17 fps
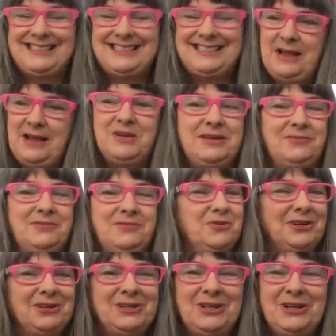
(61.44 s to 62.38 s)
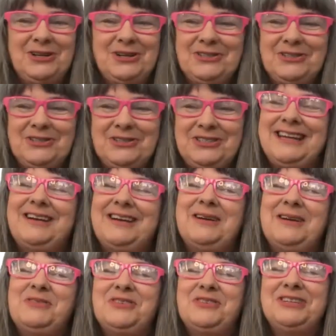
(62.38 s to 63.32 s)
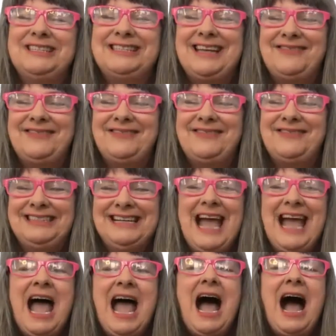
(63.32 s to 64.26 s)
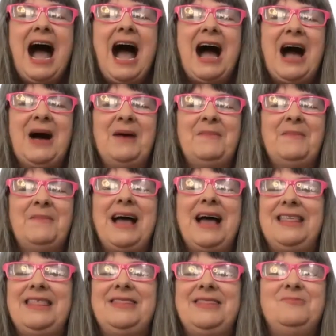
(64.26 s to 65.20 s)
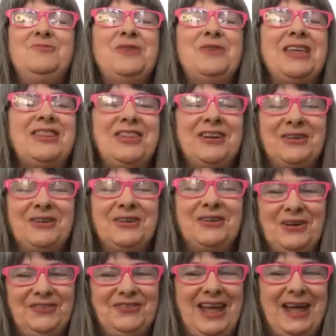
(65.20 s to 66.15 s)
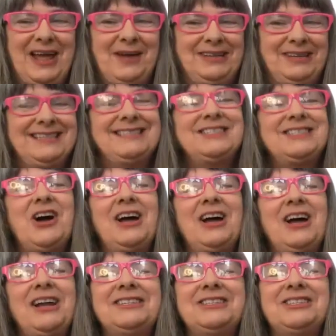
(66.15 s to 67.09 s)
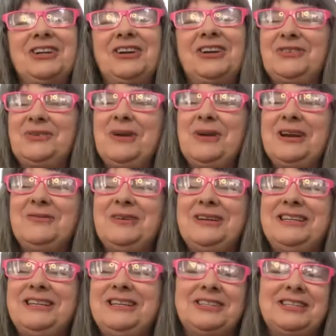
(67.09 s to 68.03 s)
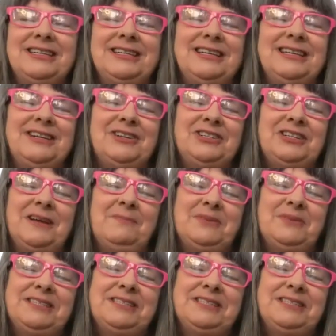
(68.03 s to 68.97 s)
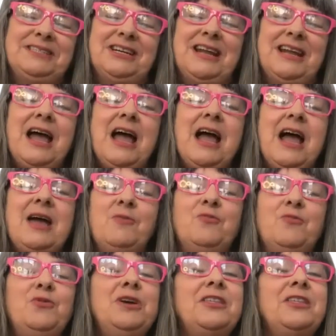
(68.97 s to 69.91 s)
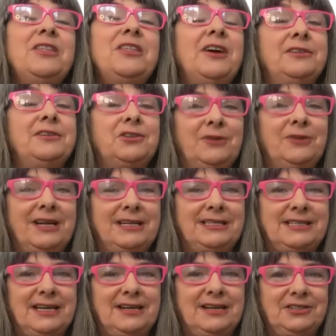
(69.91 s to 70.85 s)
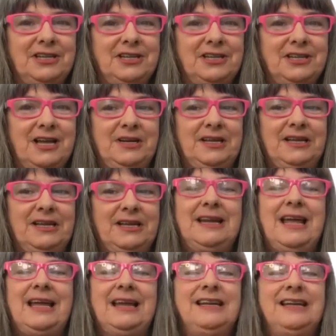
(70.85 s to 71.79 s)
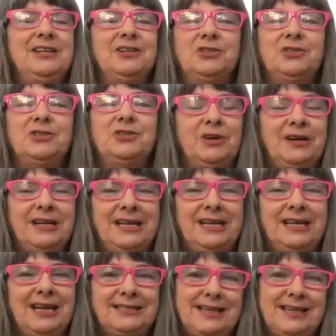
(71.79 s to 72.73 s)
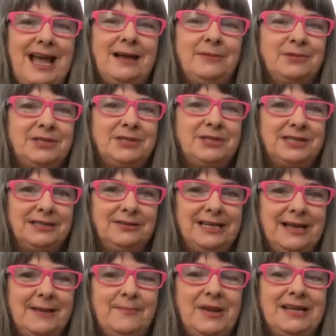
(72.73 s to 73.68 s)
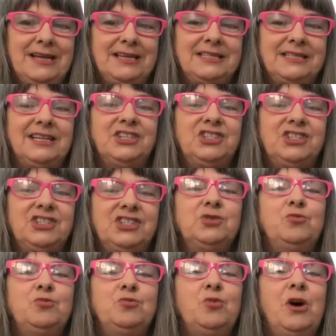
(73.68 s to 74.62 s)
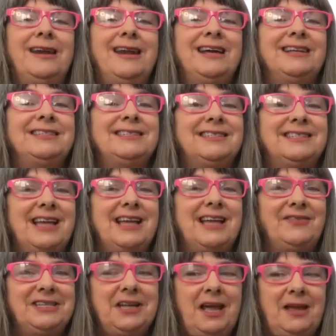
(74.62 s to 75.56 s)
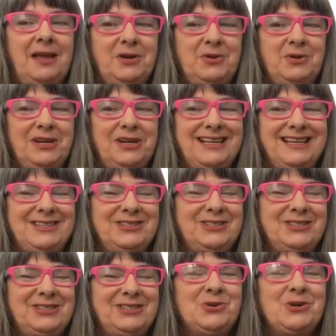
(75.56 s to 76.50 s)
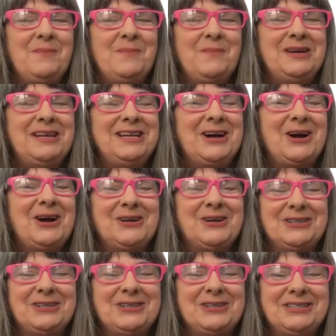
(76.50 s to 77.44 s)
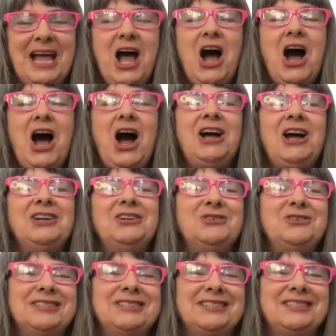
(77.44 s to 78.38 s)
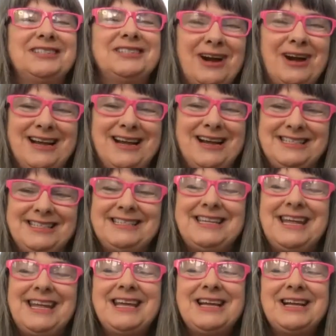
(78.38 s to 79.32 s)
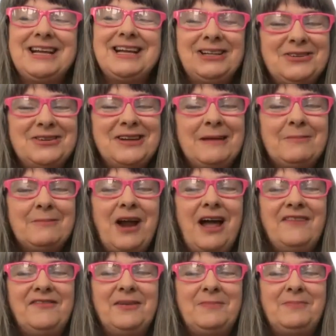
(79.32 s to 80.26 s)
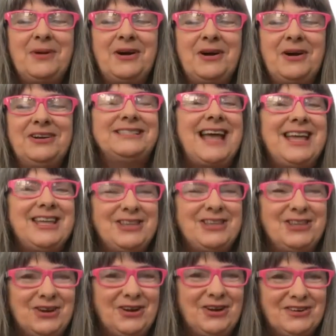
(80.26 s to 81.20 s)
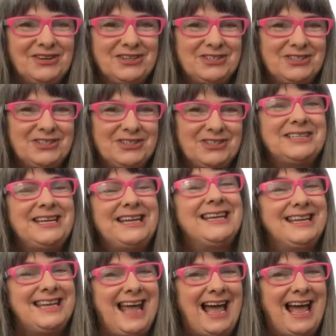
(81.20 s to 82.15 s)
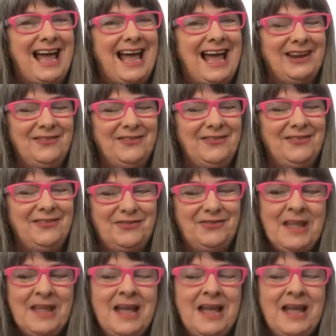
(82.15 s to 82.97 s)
I'm real close to you there. I'm 37 um, with their own families. Connie has served 21 years in leadership position with a direct sales company. And, and here's where it gets absolutely amazing. She has won seven diamond rings, two company cars, hundreds of prizes, including private parties at Universal's in California